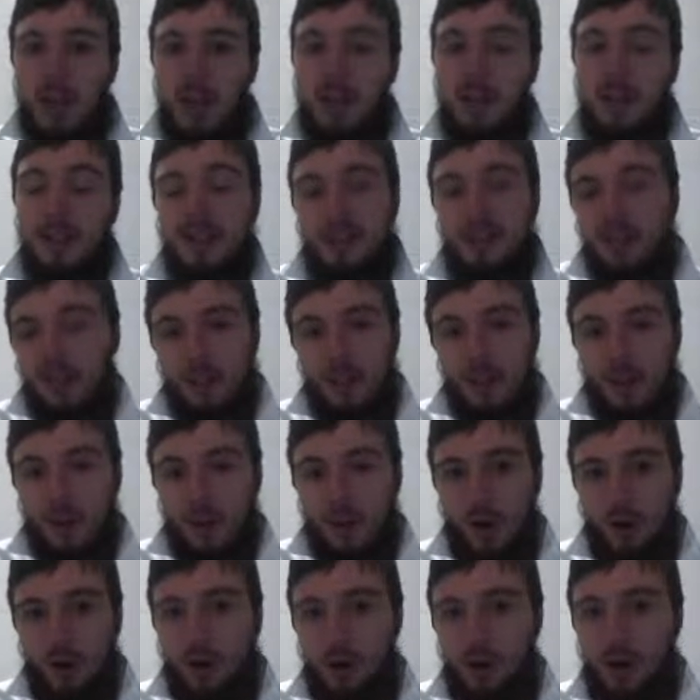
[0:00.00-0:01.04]
And
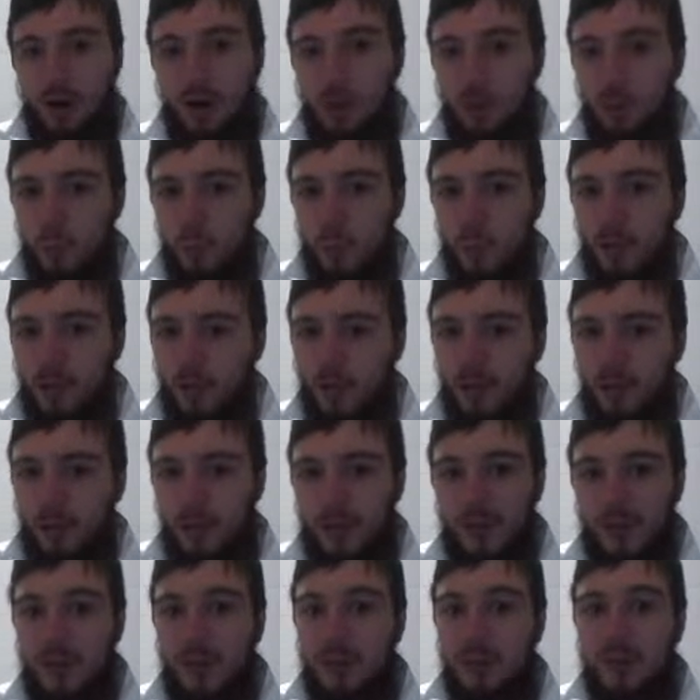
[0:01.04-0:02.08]
our reader warns
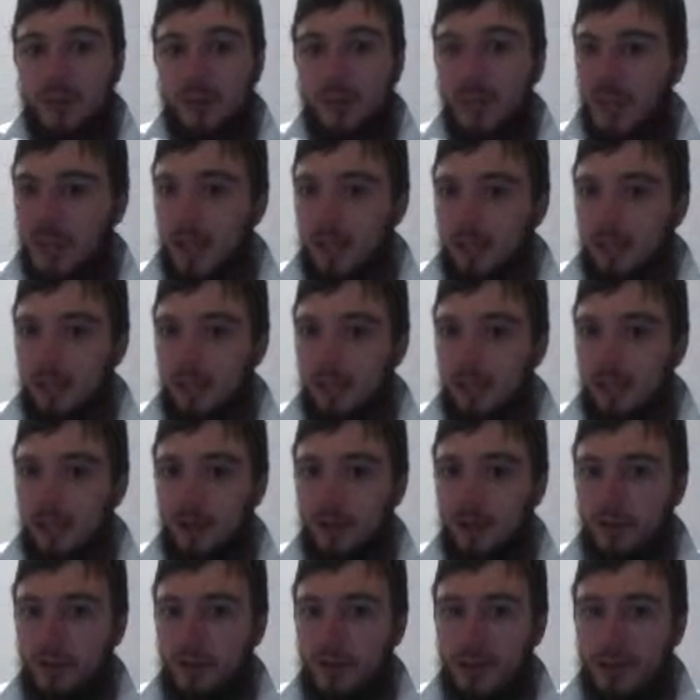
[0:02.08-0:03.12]
us not to
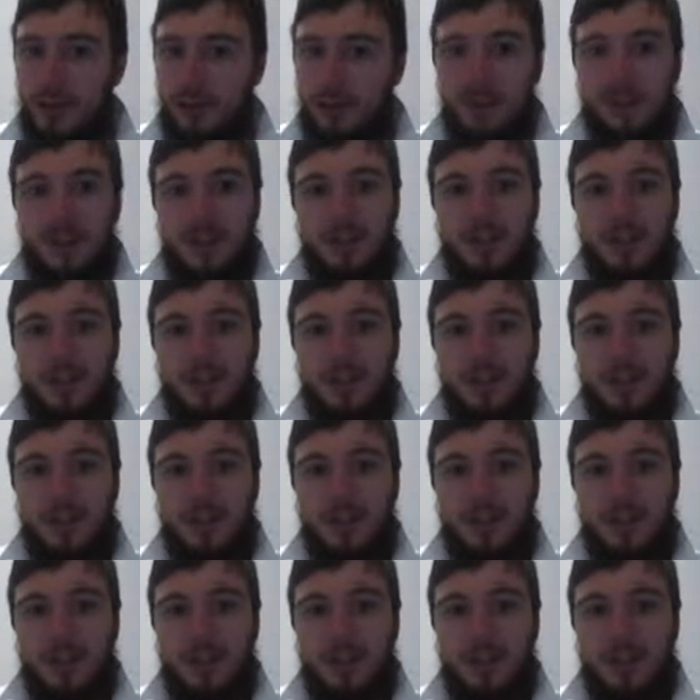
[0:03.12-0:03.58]
call his name,